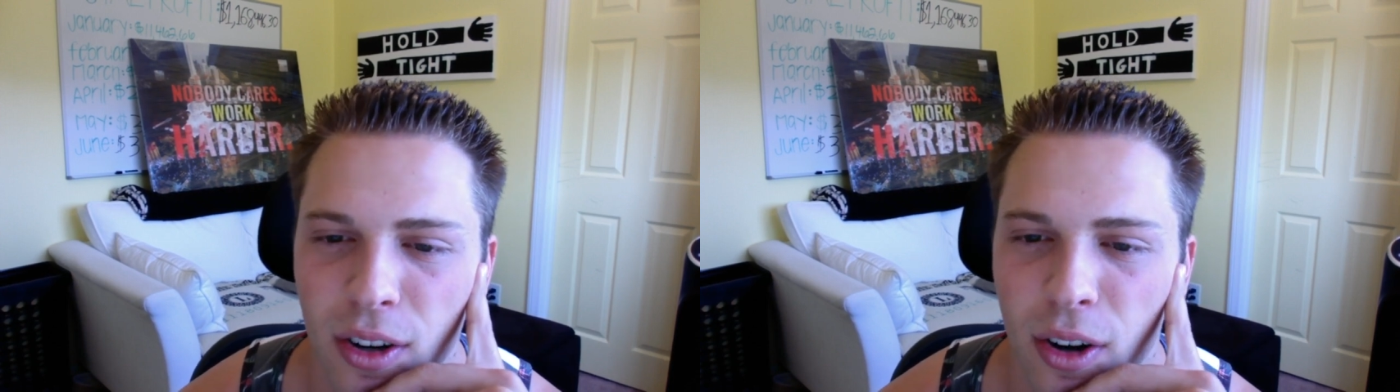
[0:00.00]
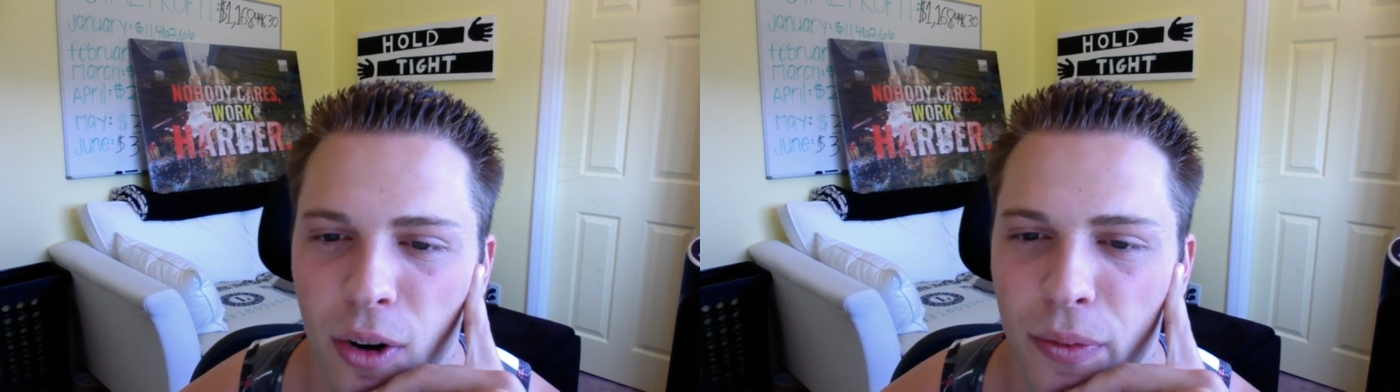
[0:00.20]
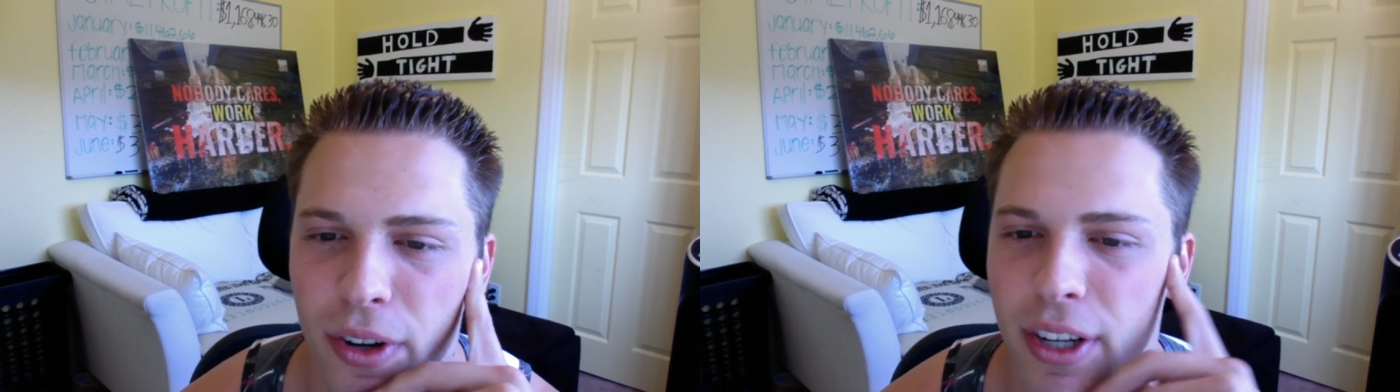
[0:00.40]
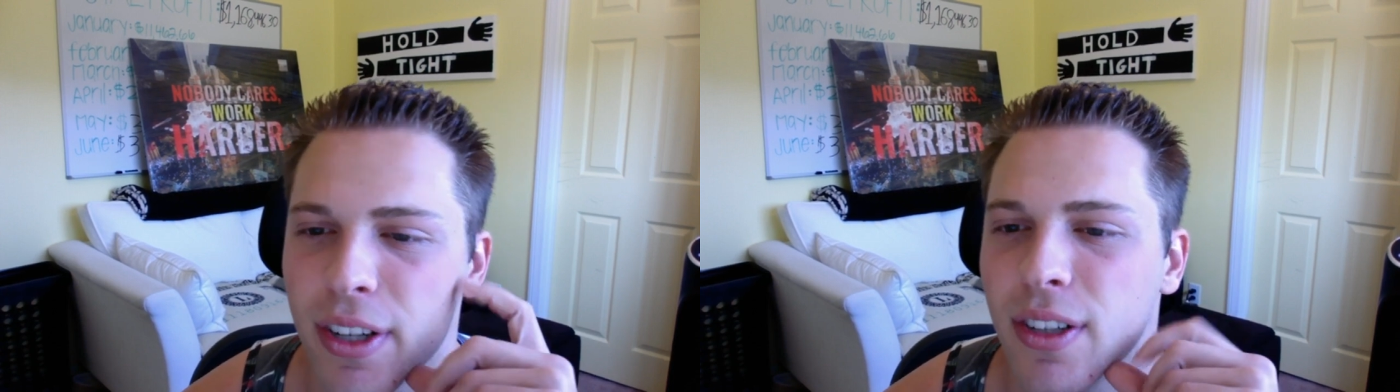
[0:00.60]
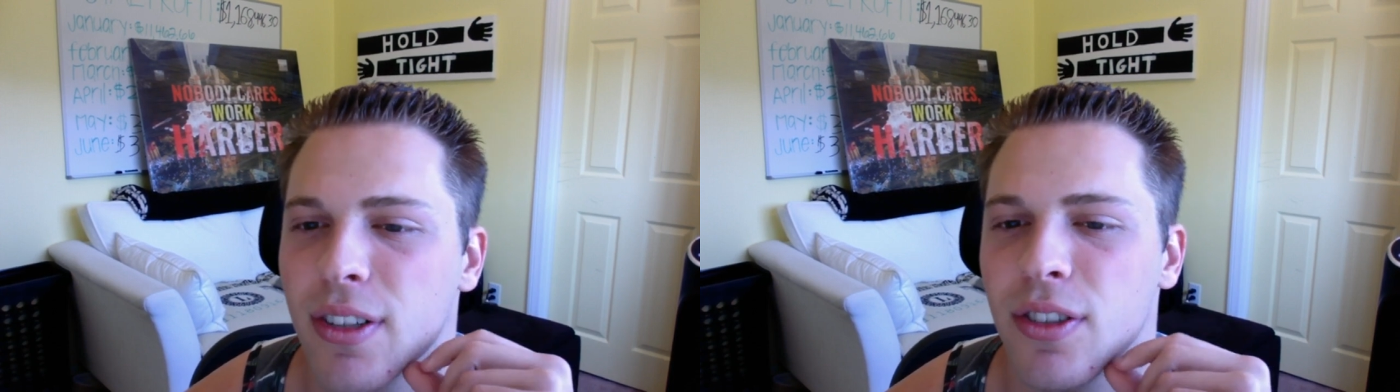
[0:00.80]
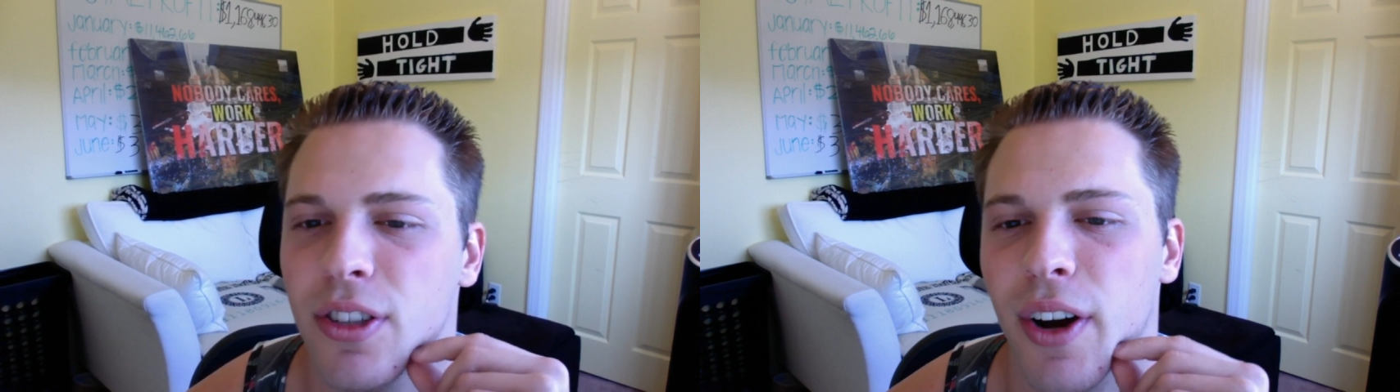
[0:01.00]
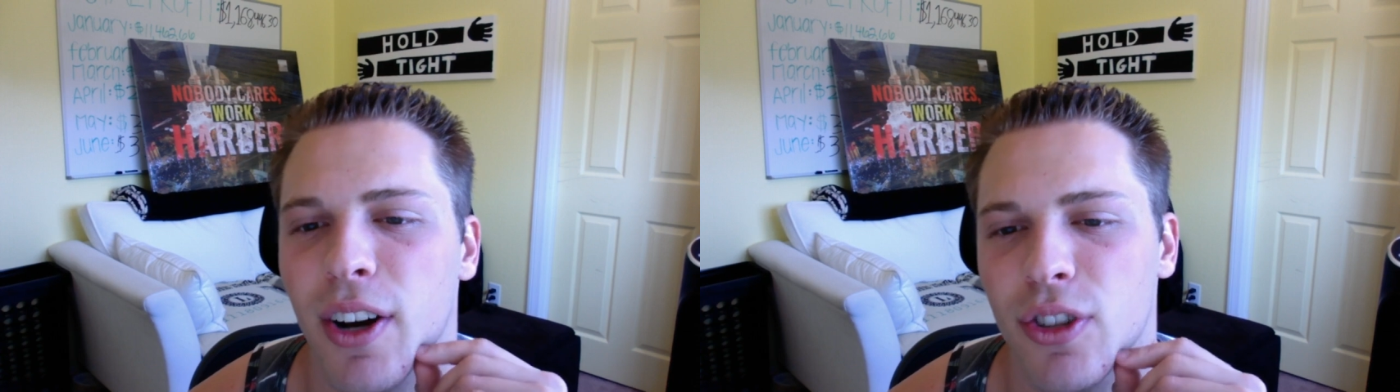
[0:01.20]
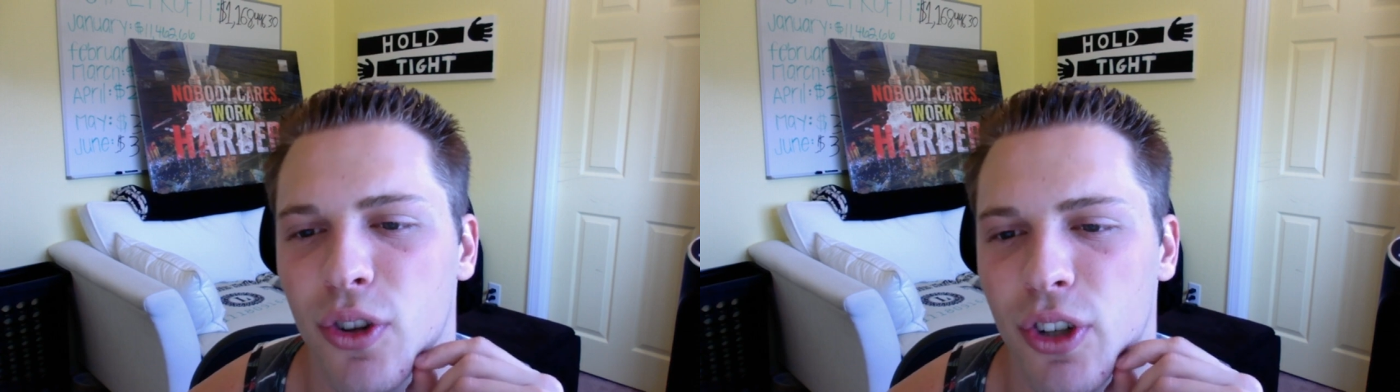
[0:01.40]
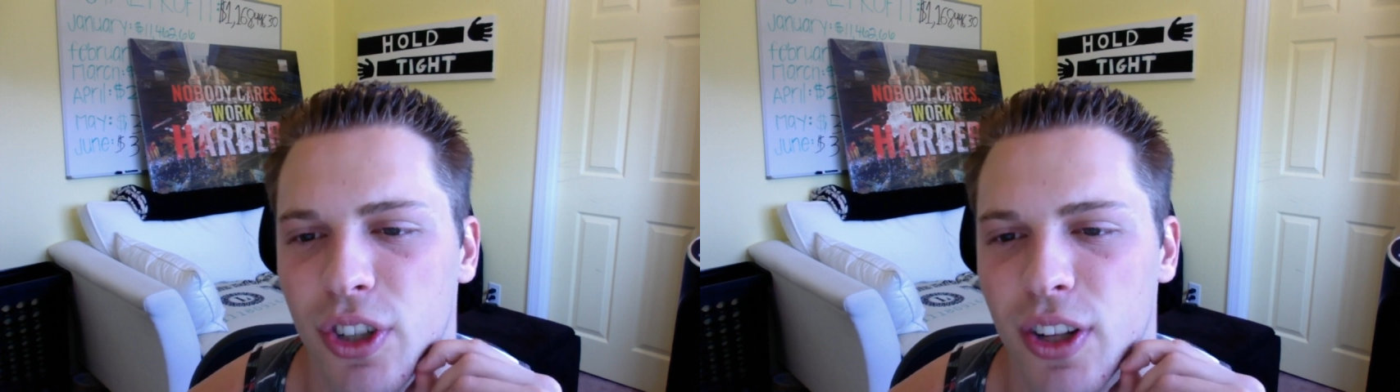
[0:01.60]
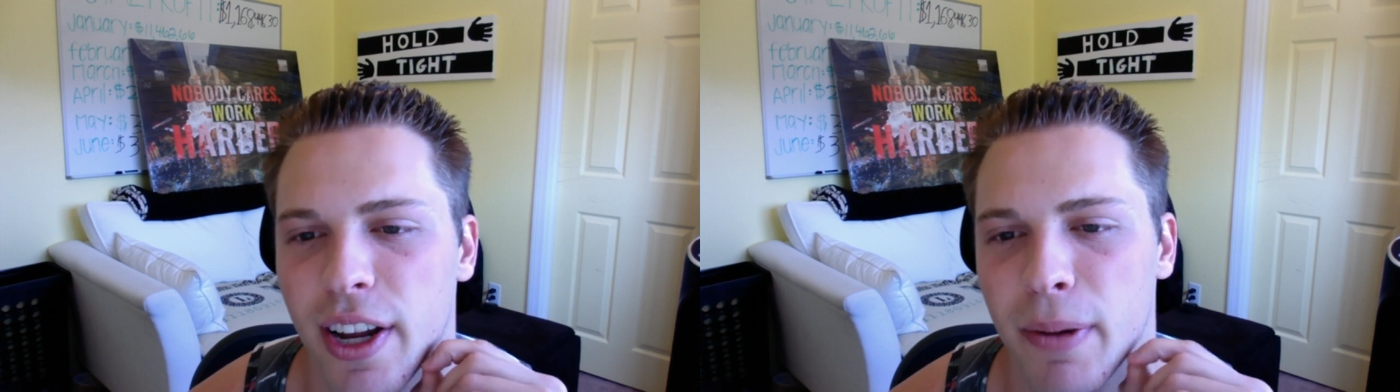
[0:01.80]
Hopefully, do you outsource
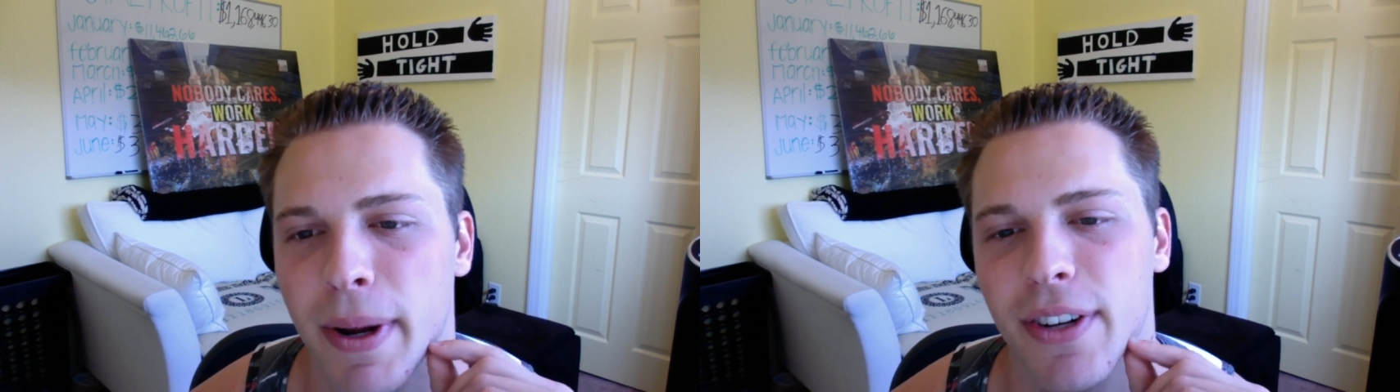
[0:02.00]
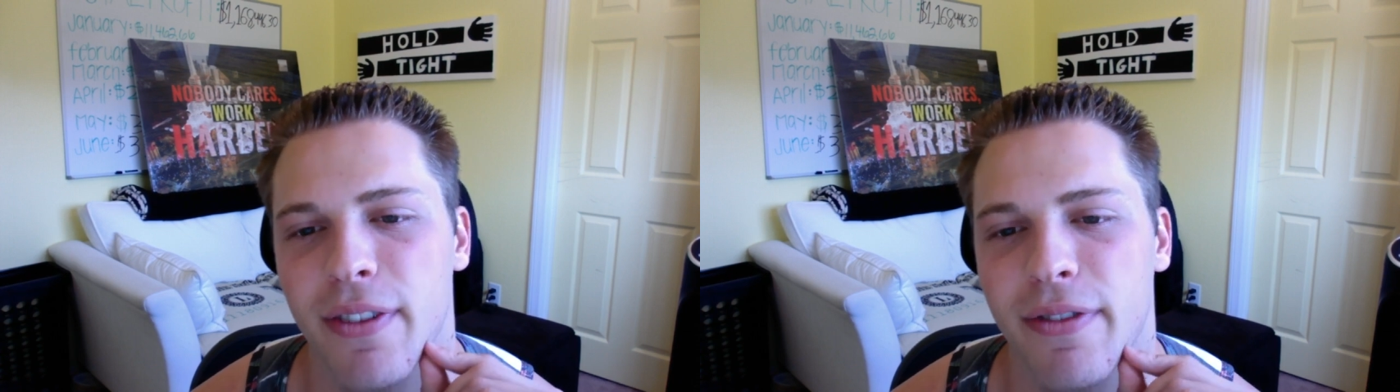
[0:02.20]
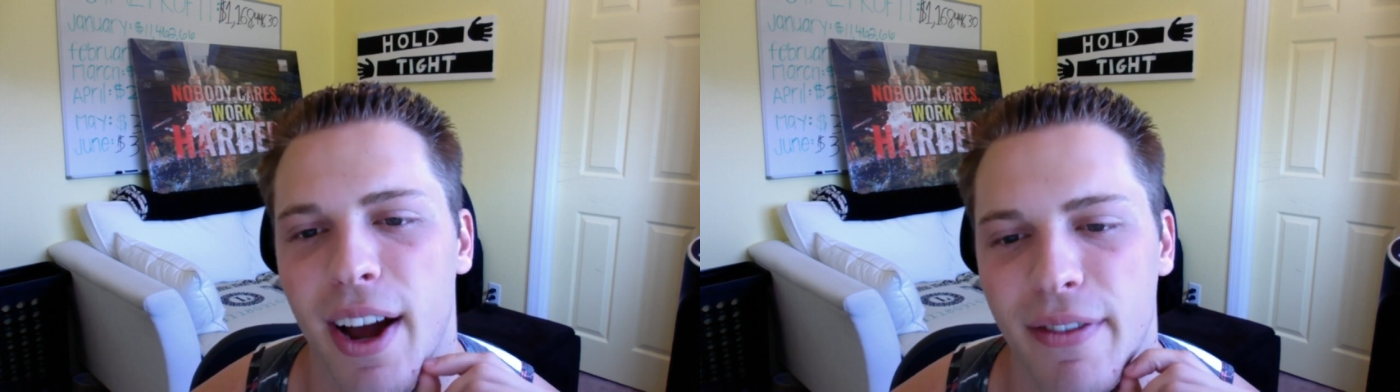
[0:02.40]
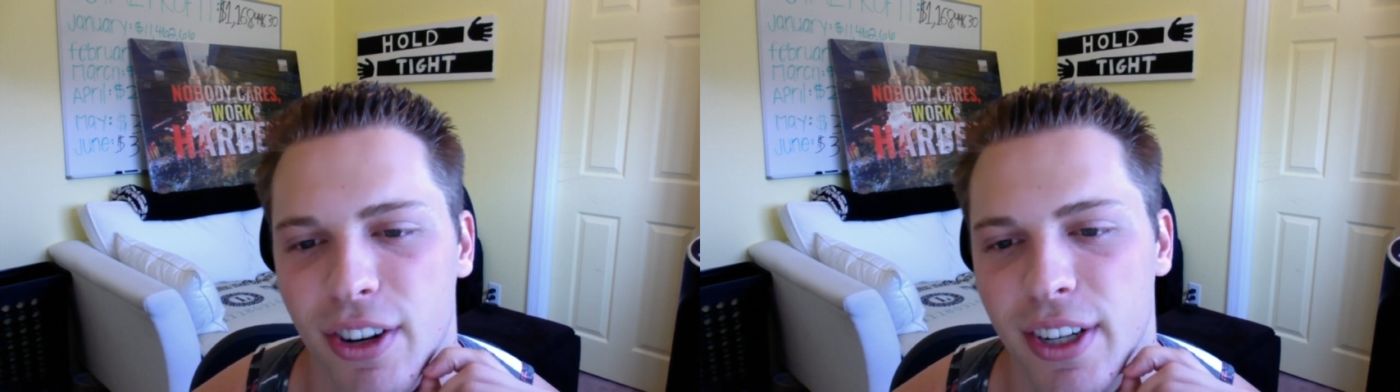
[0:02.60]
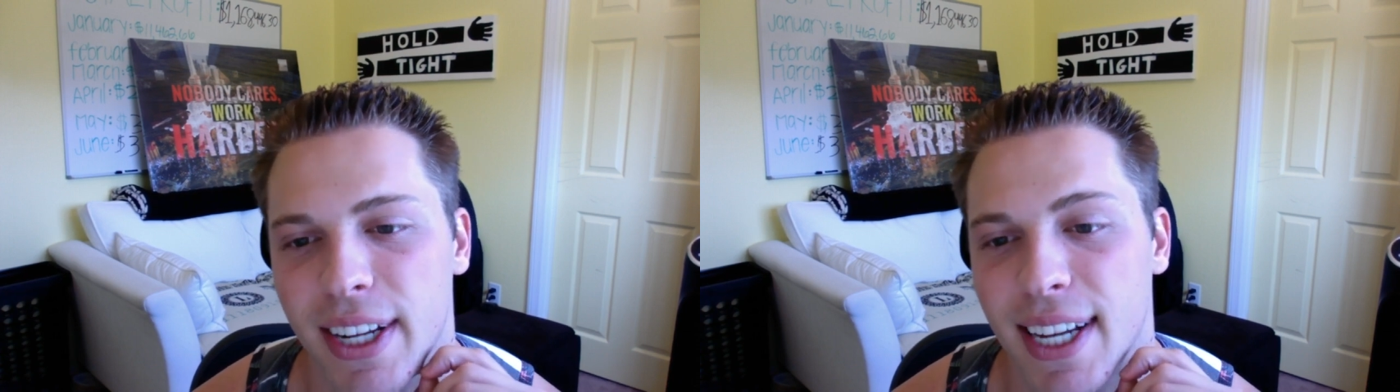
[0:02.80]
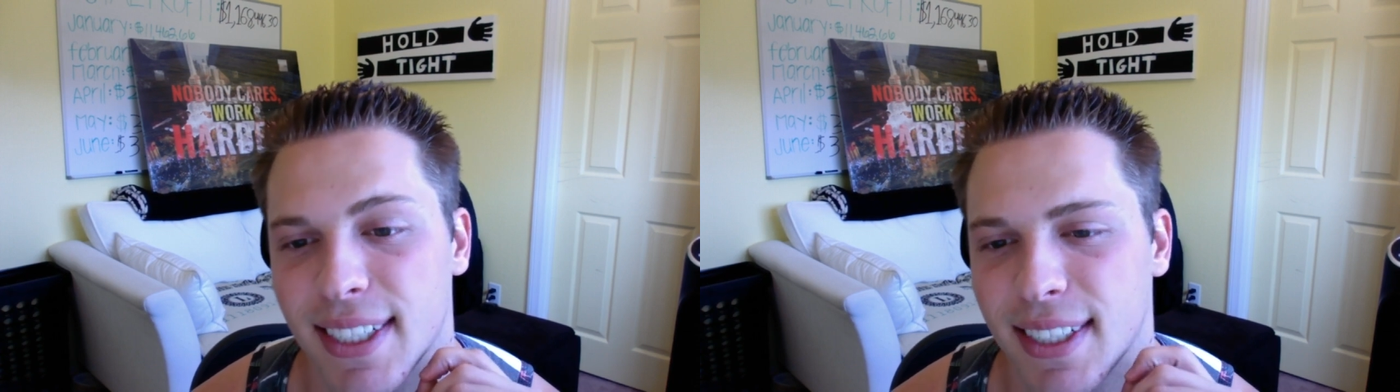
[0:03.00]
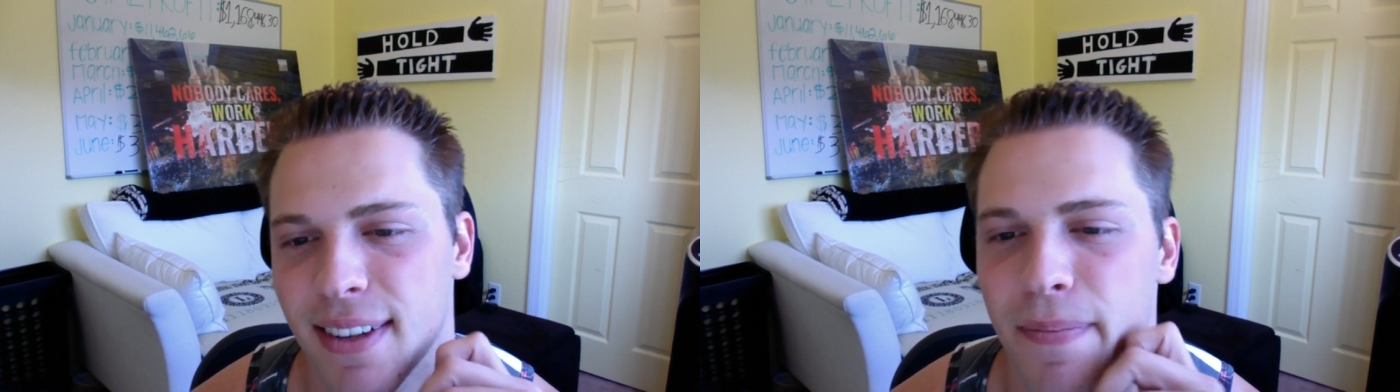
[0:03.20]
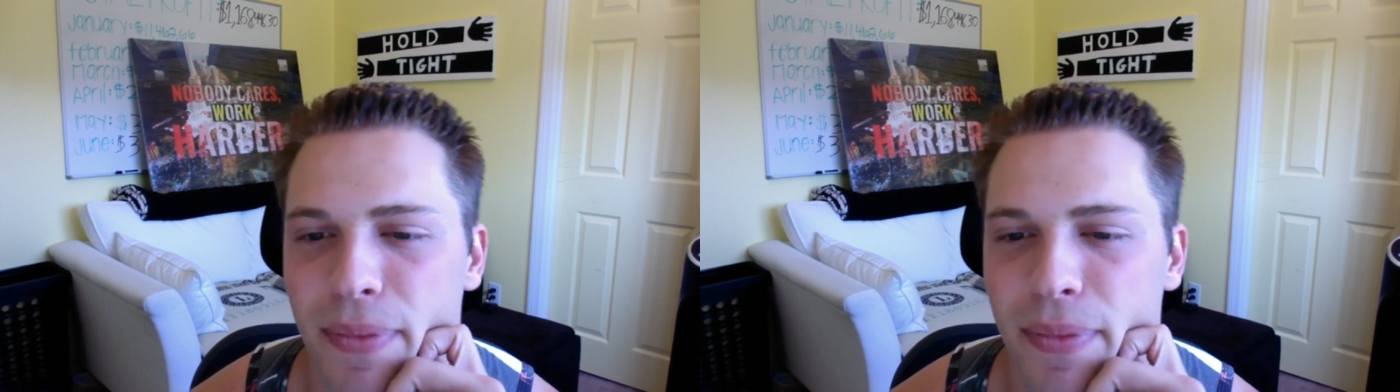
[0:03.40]
your landing pages on Fiverr? Yes.